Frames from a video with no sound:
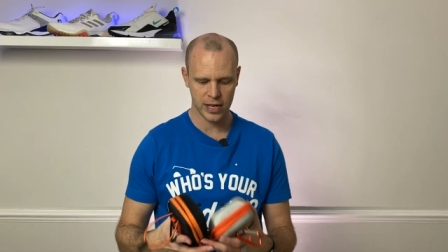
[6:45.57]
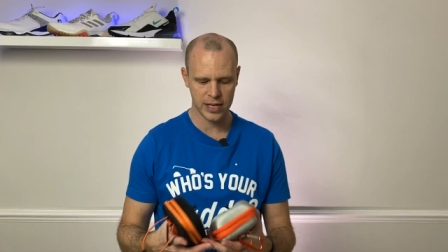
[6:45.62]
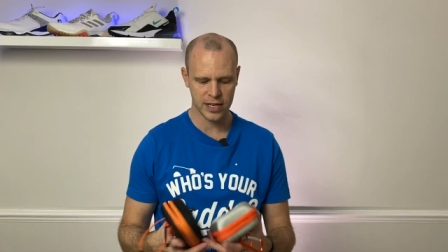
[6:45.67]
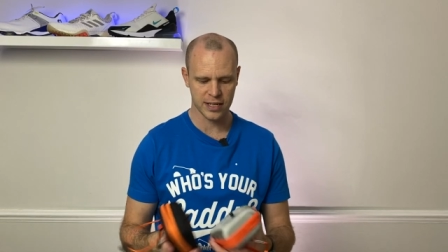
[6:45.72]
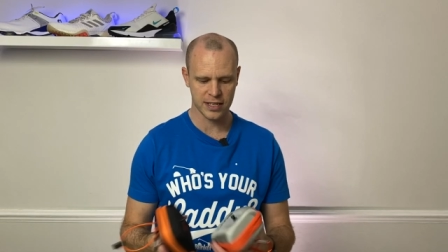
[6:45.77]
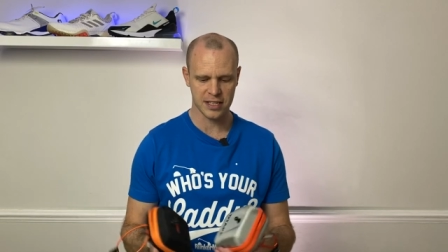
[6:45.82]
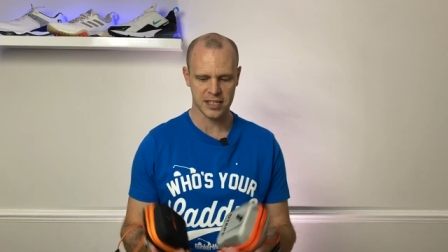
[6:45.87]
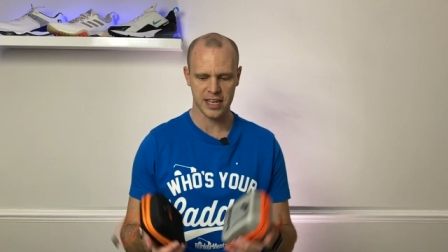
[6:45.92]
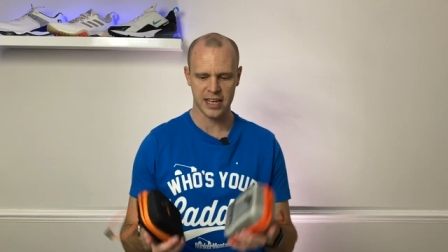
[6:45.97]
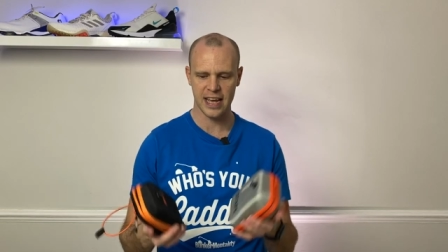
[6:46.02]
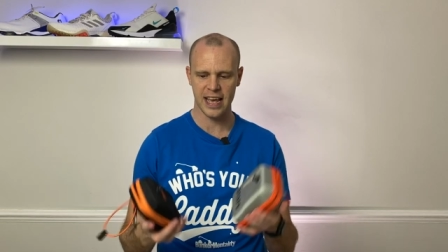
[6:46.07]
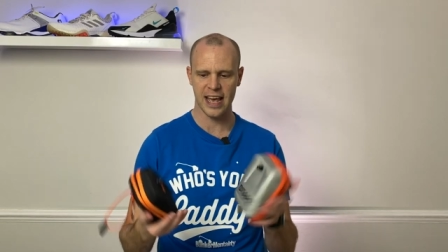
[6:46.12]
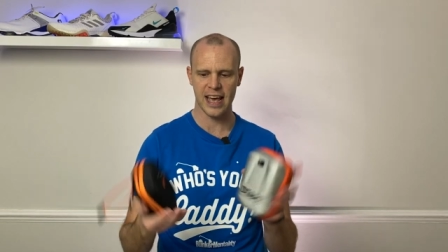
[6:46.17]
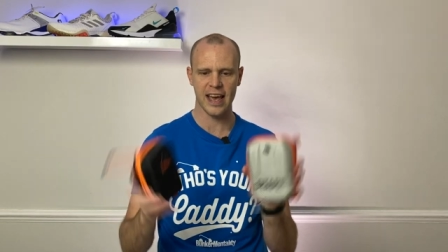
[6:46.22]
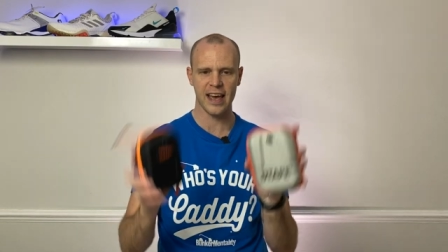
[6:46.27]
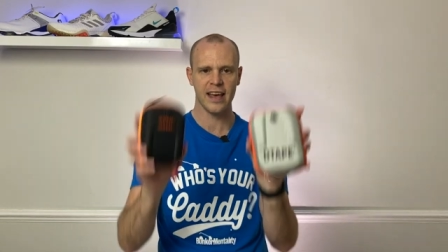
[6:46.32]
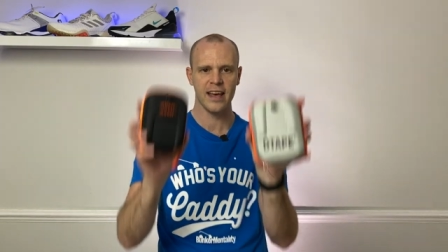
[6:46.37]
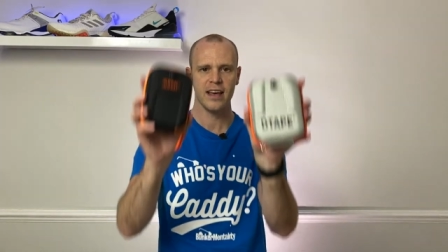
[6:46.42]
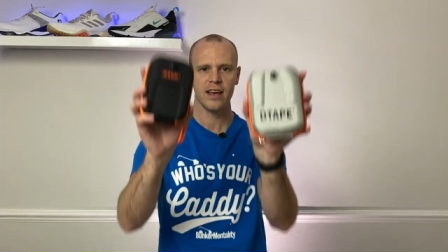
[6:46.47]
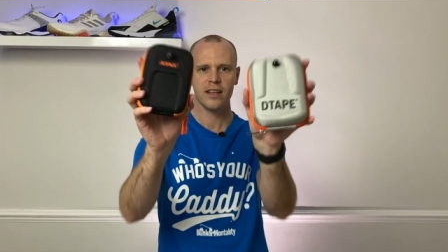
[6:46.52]
You can see
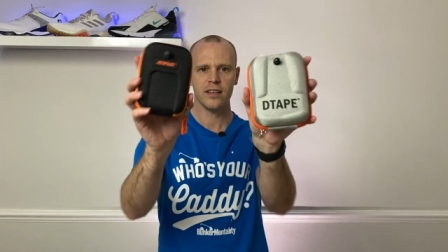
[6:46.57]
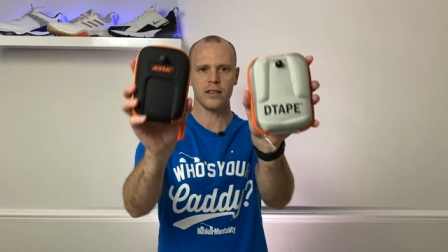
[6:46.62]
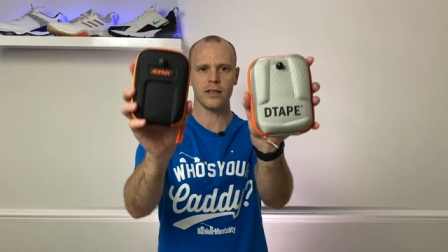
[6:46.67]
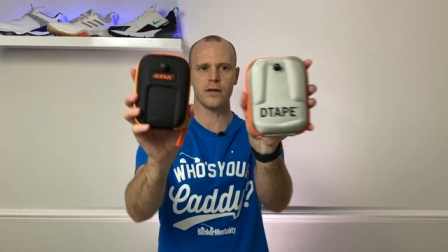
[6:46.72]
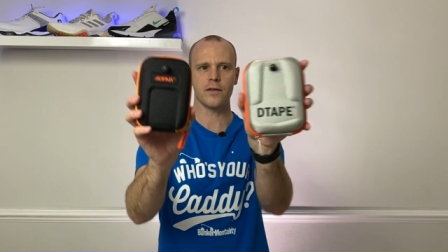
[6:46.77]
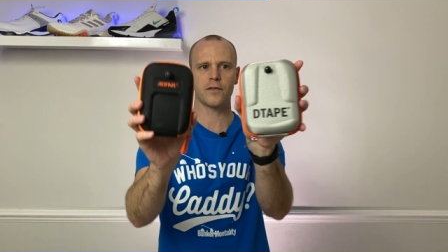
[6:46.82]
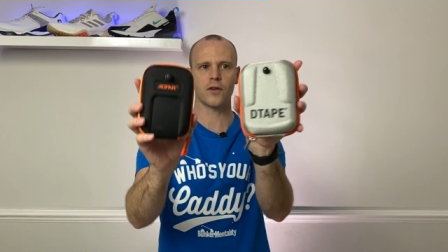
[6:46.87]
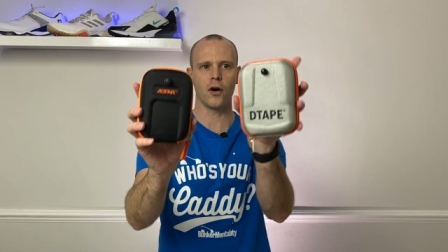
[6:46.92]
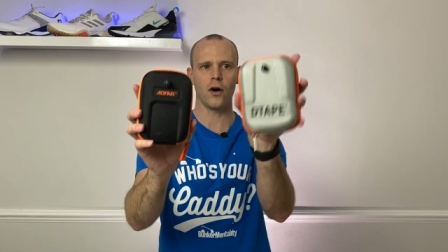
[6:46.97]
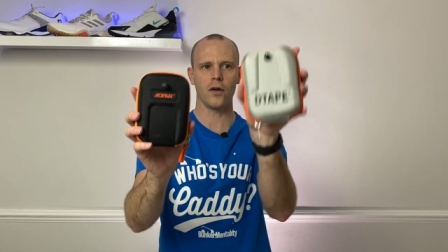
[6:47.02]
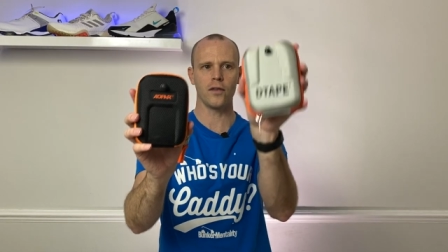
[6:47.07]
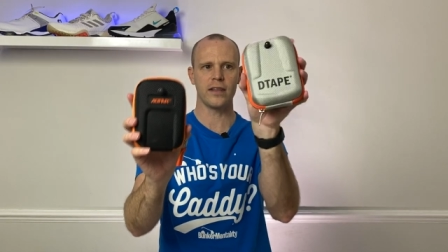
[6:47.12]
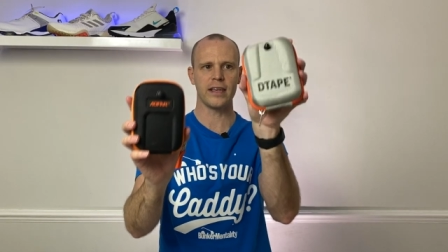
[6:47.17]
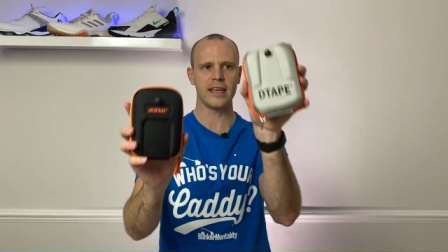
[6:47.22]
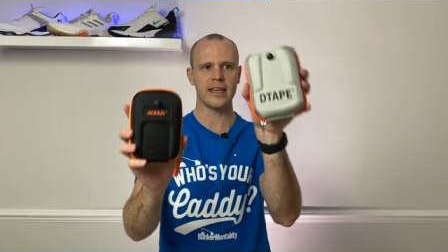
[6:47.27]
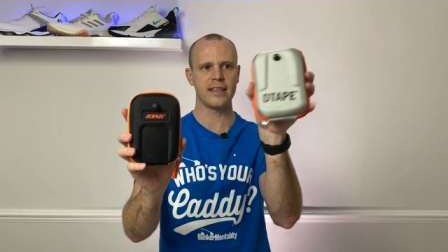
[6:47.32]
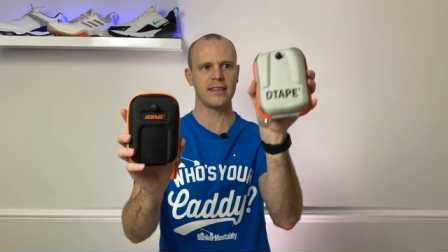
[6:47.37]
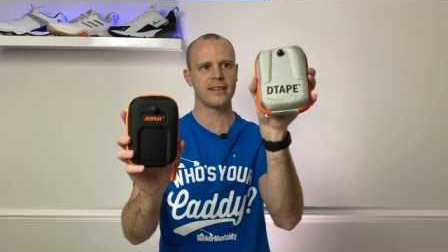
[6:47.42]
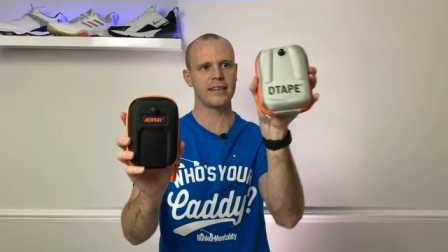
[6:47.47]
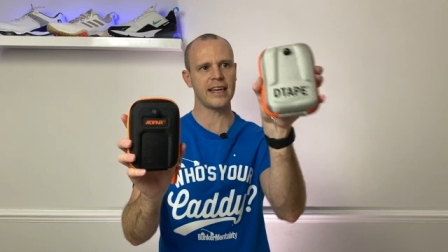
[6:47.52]
here that you've got
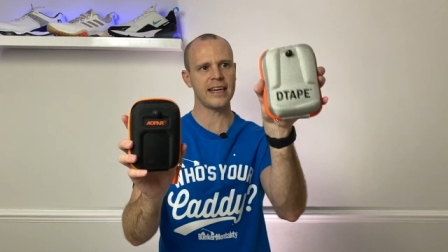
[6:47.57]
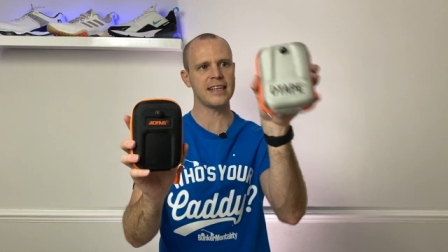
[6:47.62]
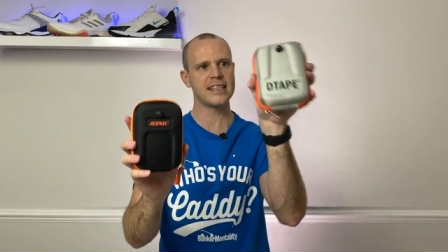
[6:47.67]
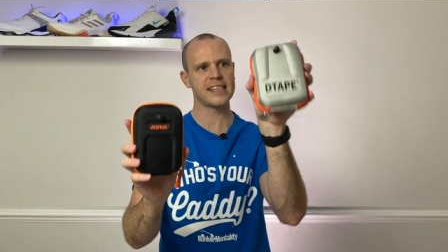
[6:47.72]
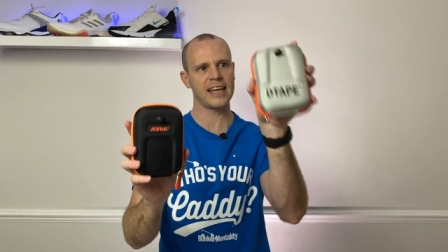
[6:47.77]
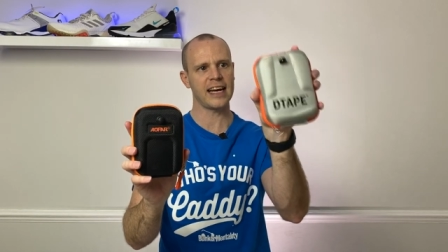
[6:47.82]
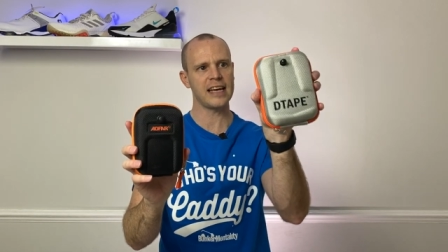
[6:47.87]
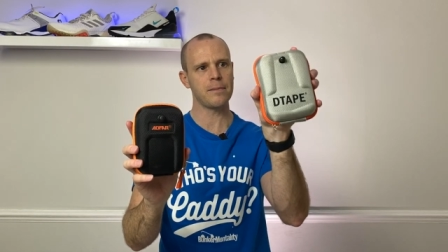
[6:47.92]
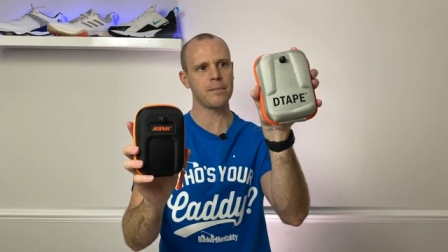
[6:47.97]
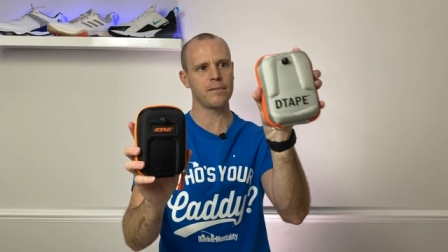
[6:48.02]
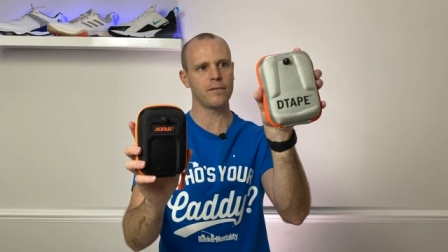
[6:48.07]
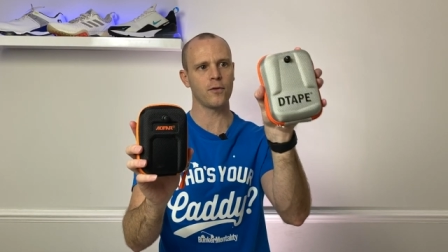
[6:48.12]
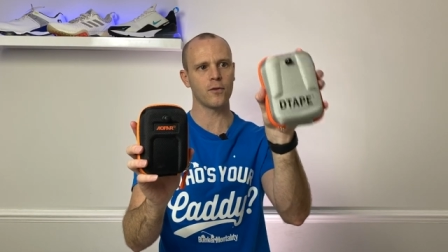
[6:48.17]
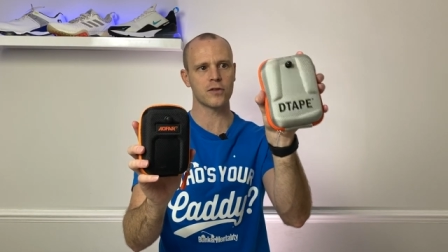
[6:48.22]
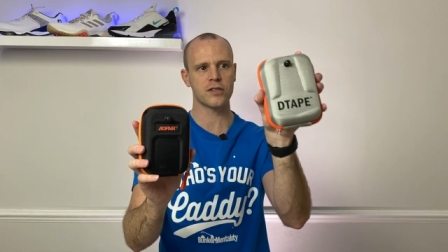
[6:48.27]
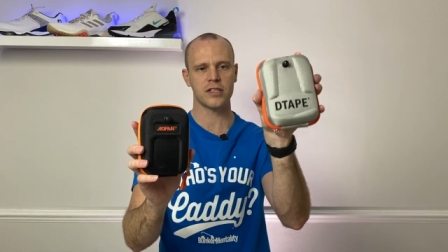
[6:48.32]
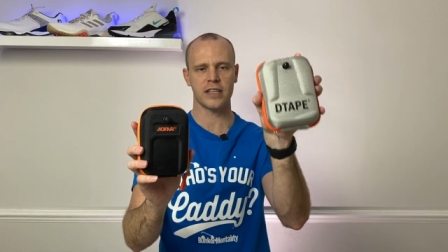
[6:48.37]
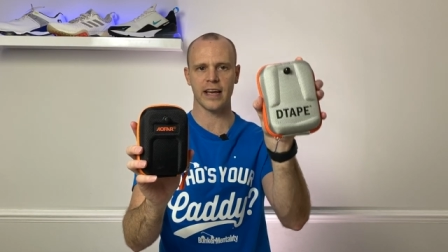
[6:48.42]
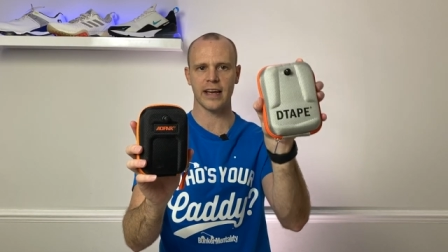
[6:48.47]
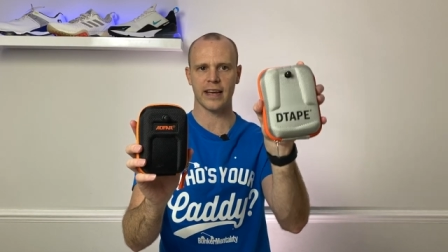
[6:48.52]
the D-tape
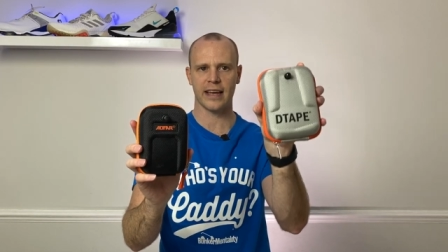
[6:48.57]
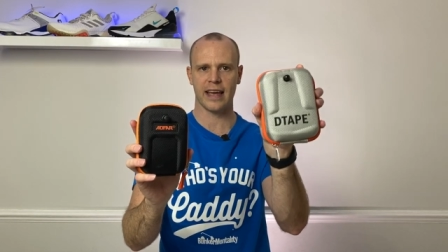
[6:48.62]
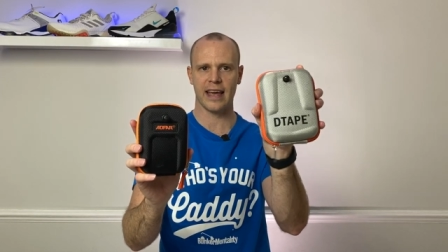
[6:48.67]
Stick.